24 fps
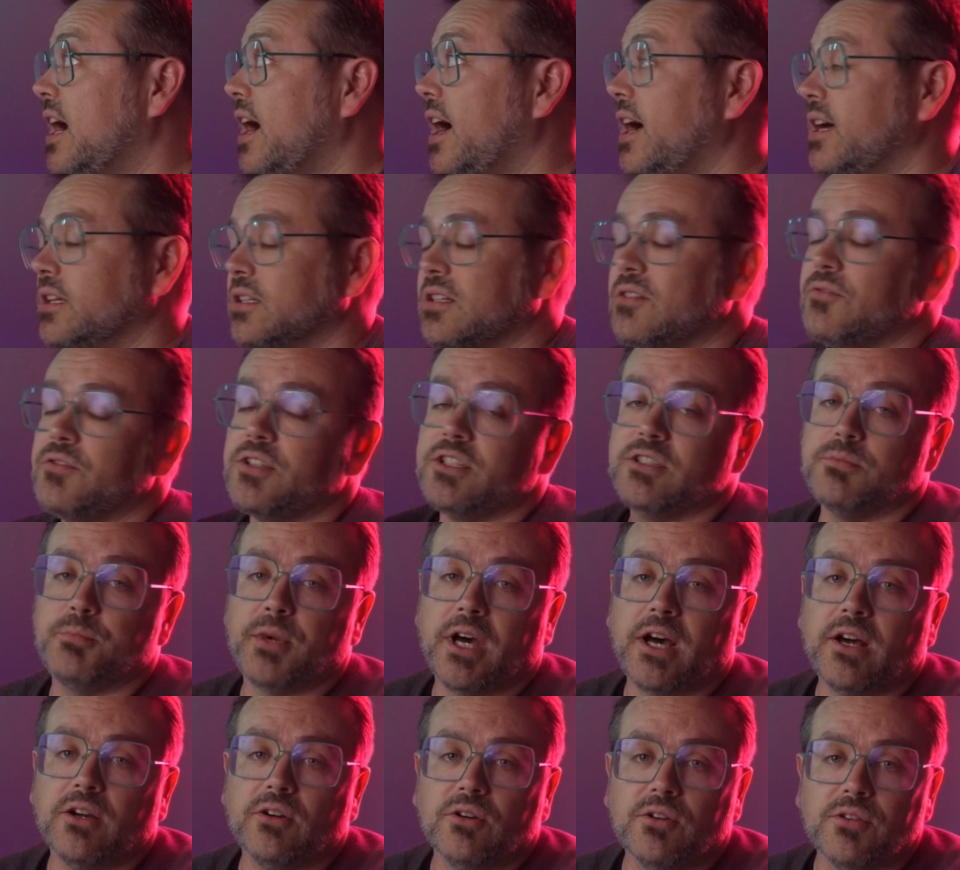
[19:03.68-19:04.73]
I love these
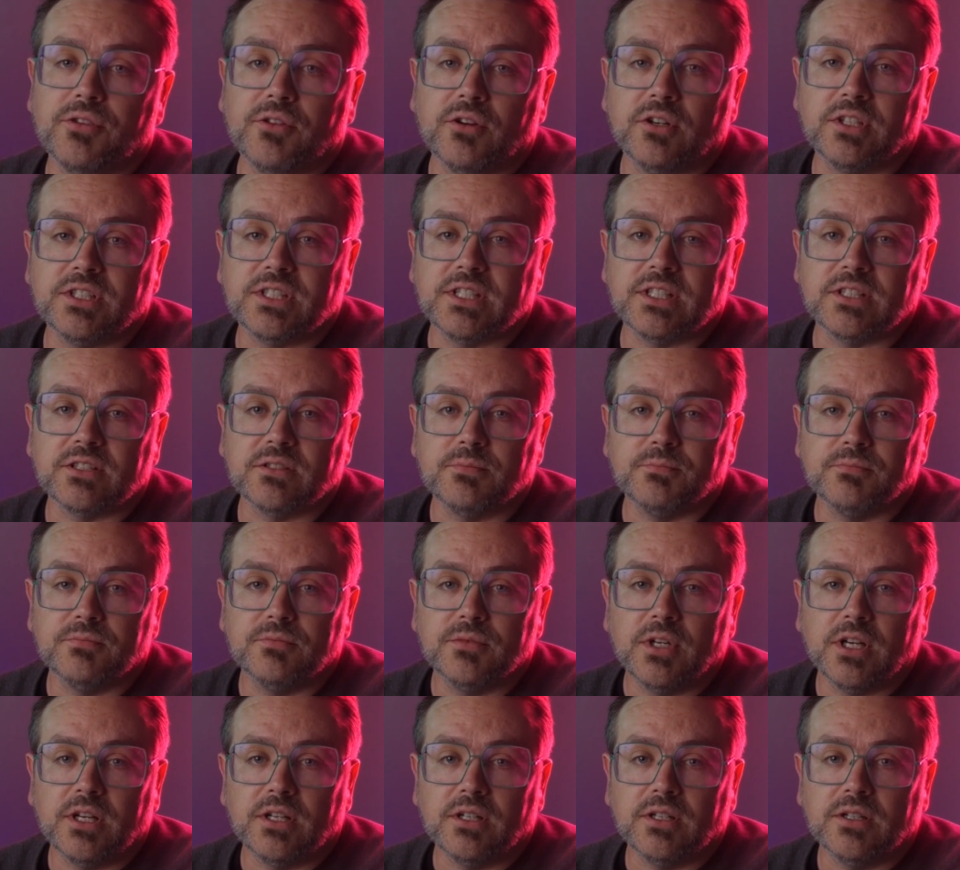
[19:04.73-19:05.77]
Botter
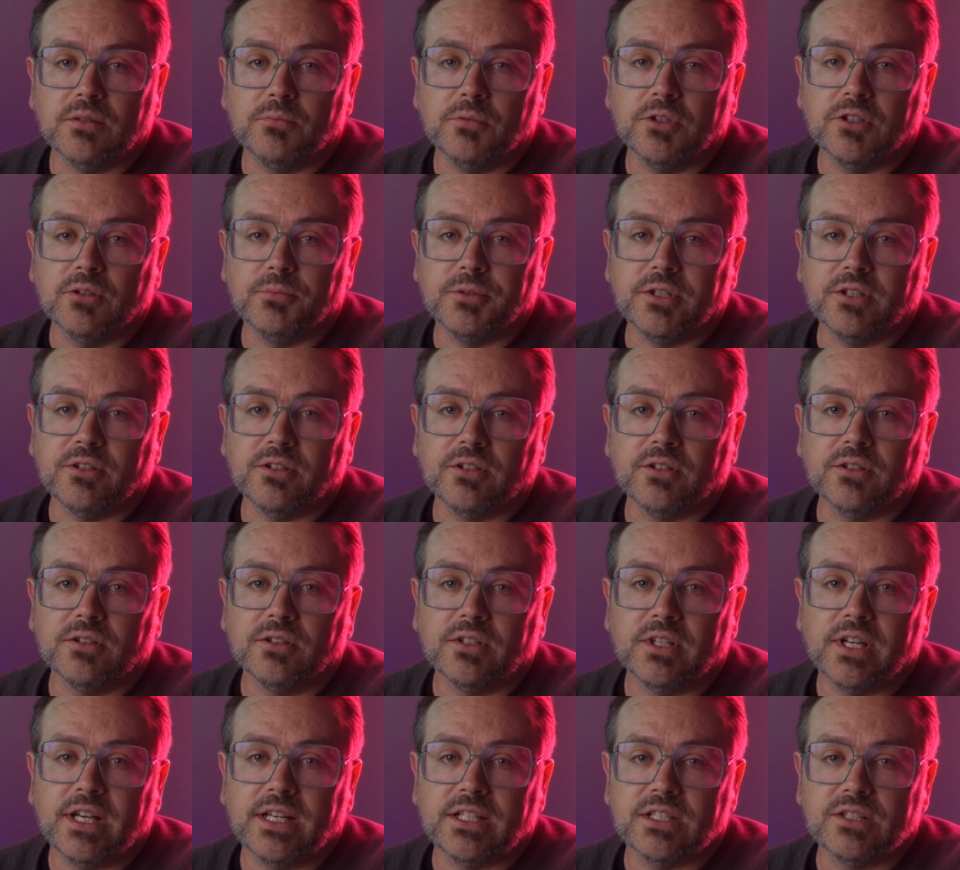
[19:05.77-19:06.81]
36mm
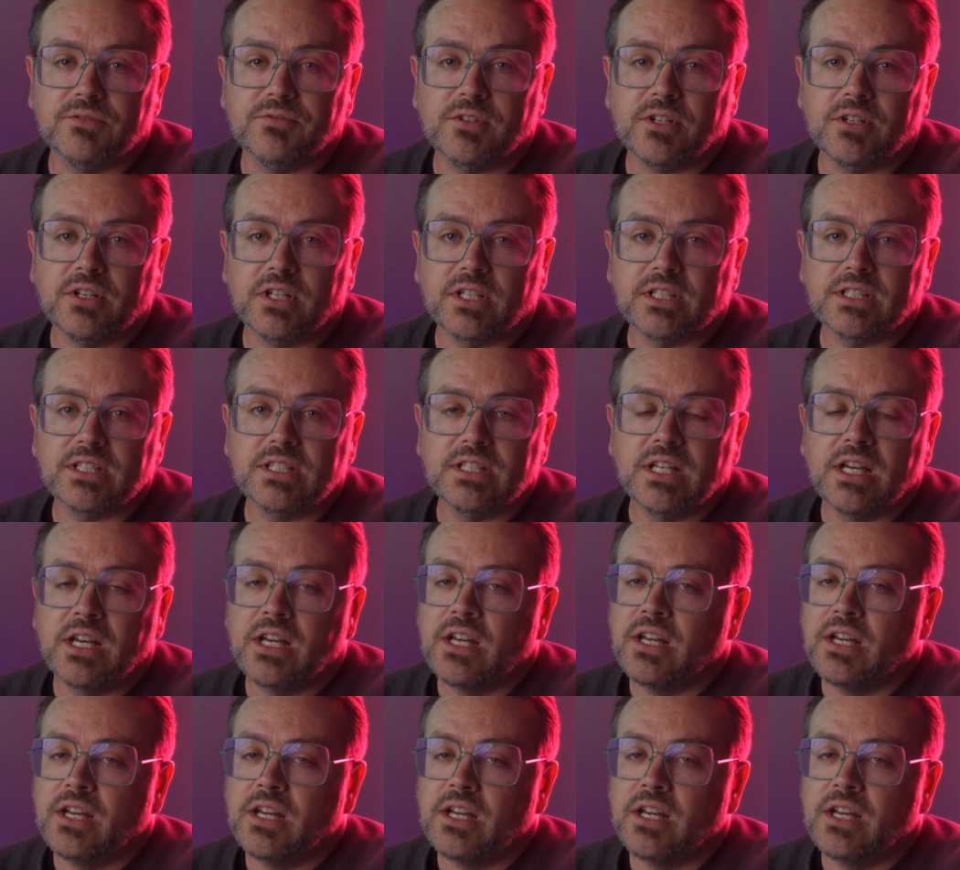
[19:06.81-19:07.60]
aspherics.